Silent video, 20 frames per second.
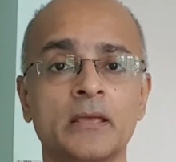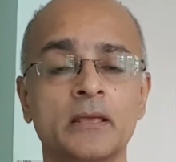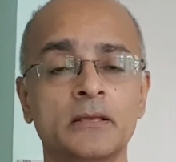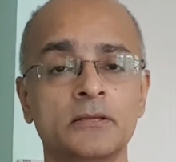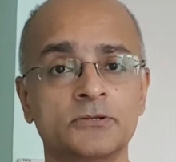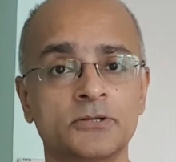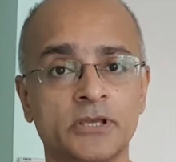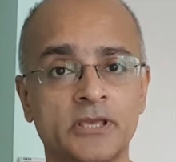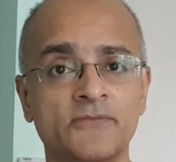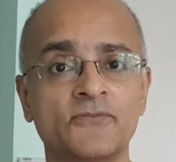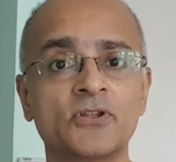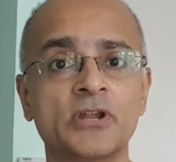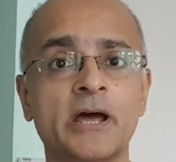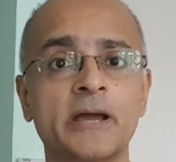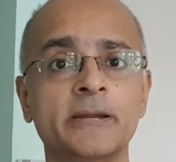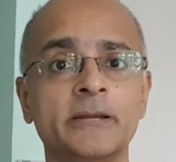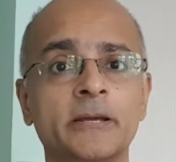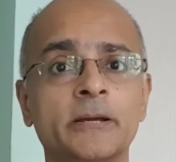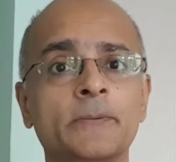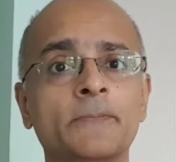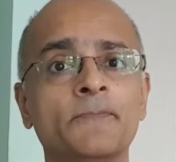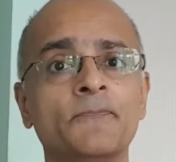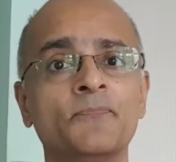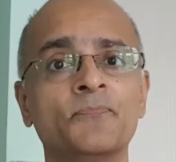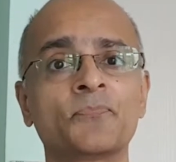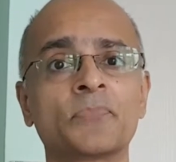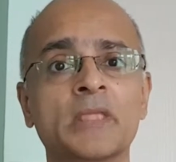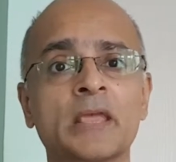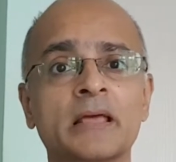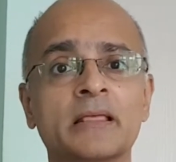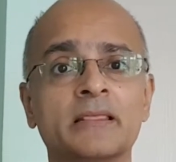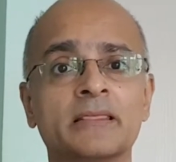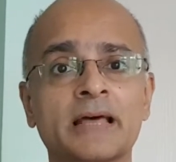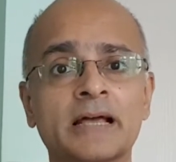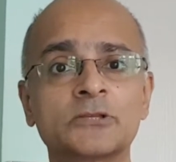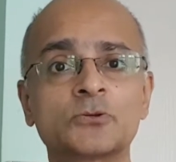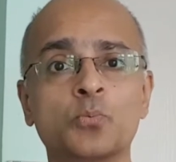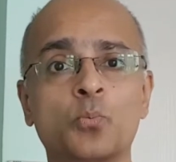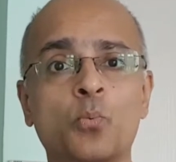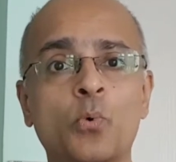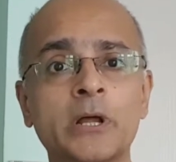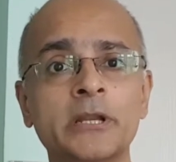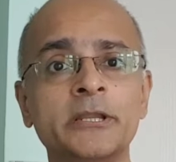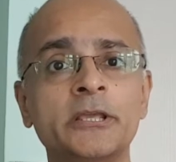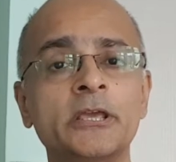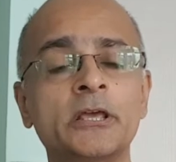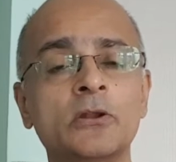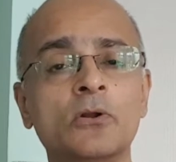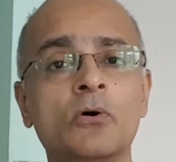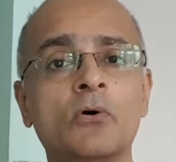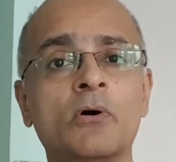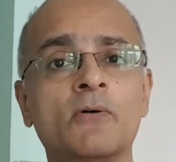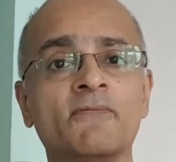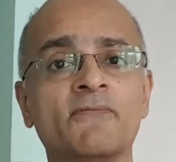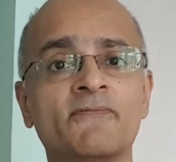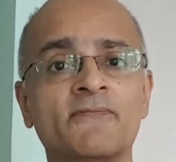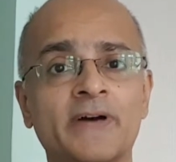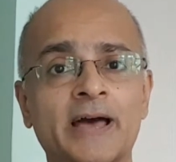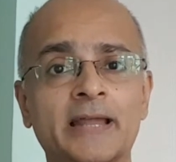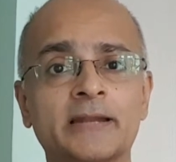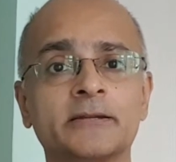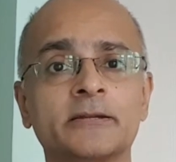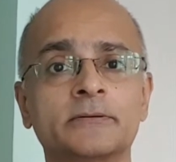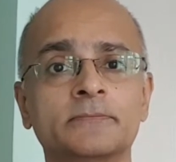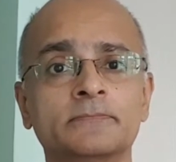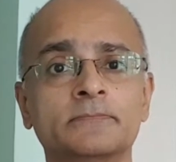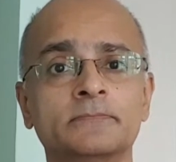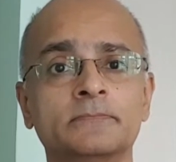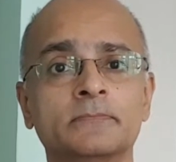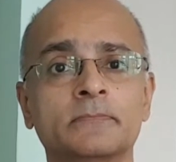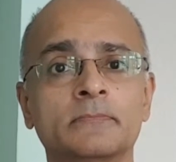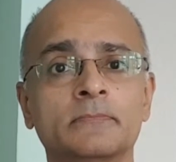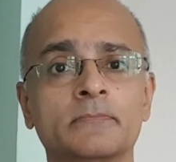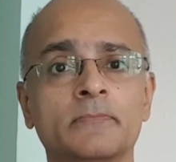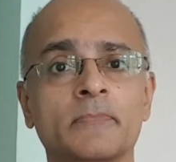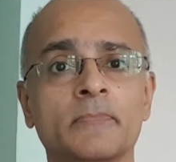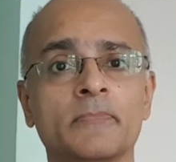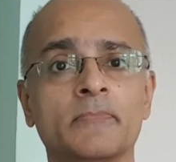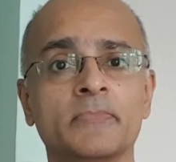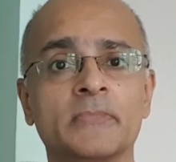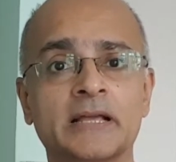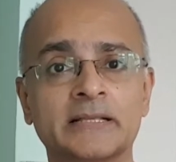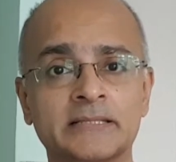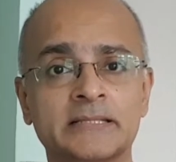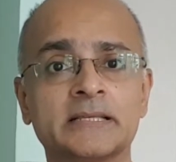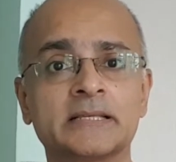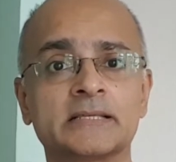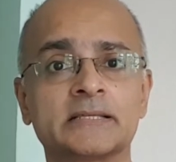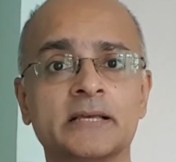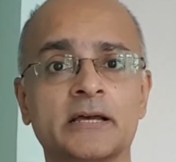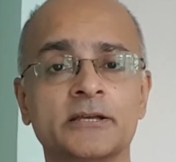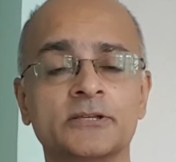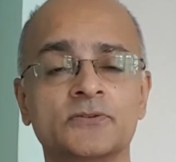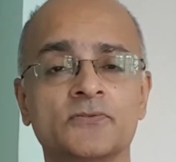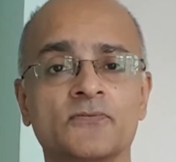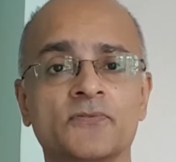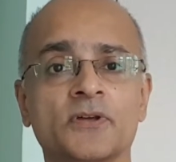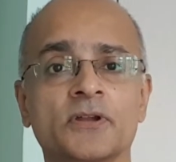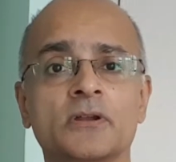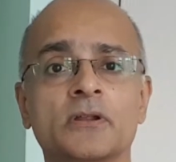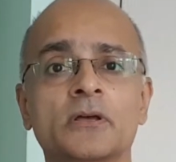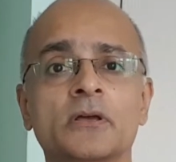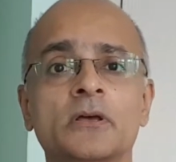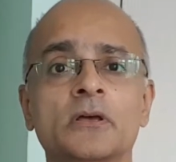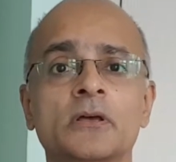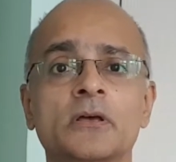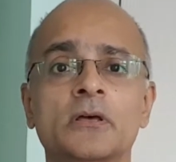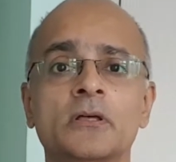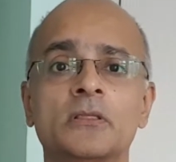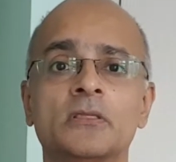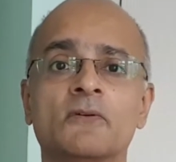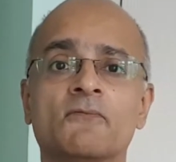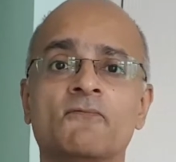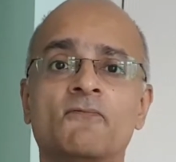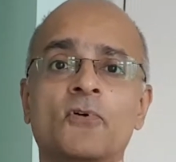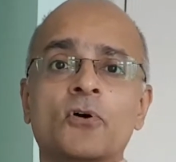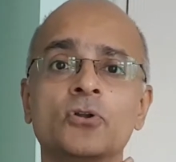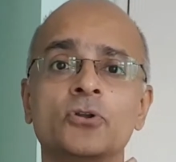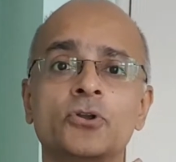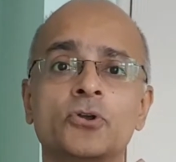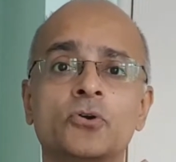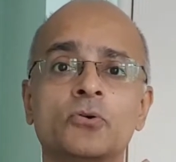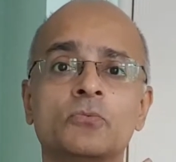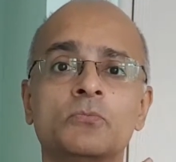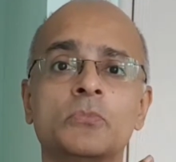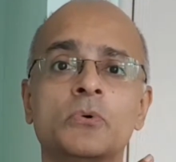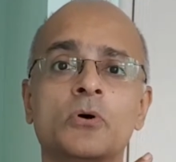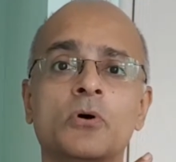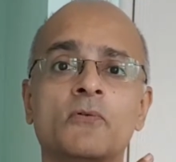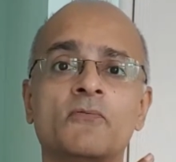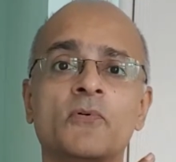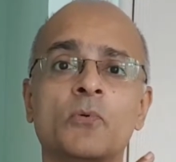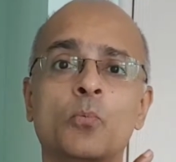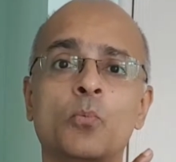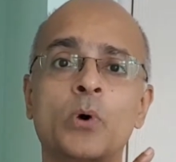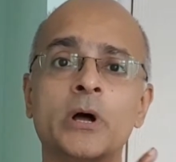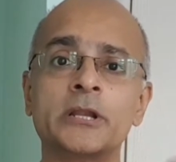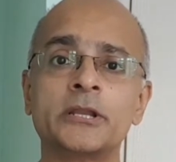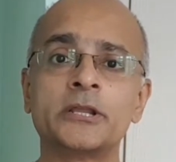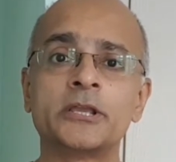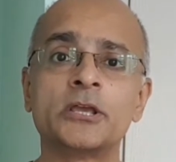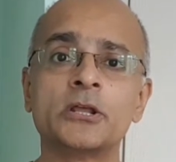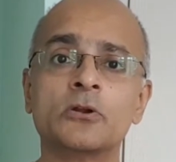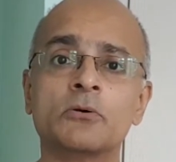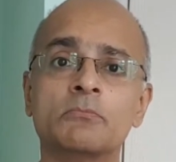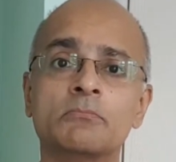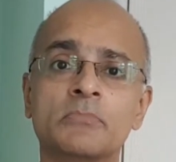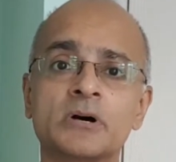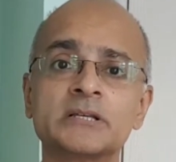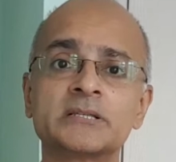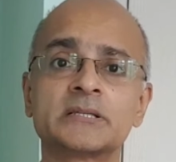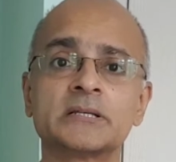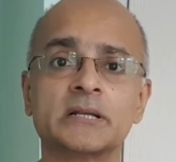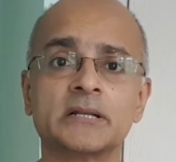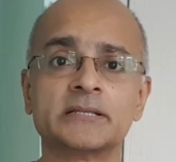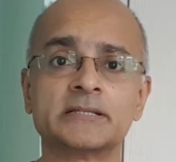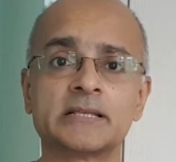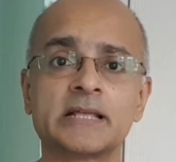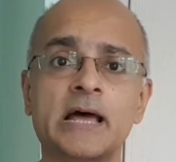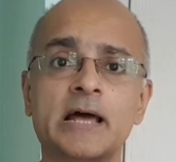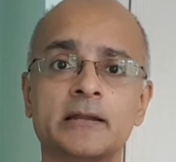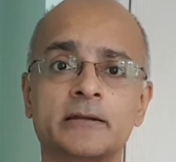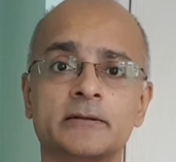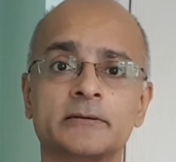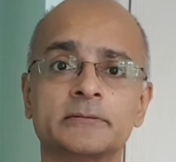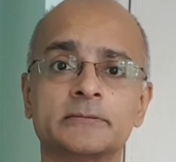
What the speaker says: So give you an idea, that's 1 kilo of fat. That's the size of it. The volume of a 1 kilo muscle is that.